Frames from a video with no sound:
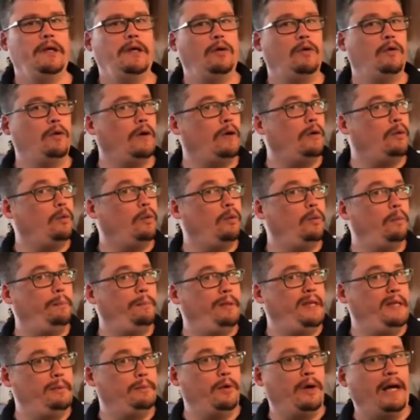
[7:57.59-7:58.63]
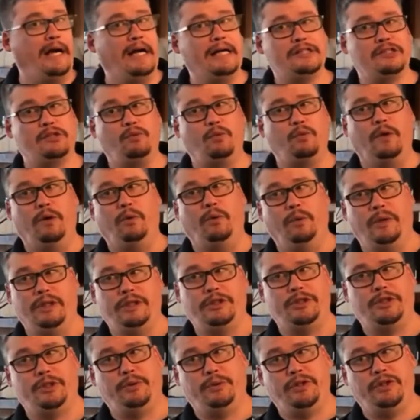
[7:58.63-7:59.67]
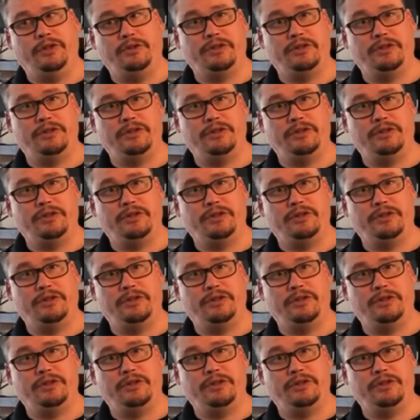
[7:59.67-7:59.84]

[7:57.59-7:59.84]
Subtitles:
Well, people ask, well, when should you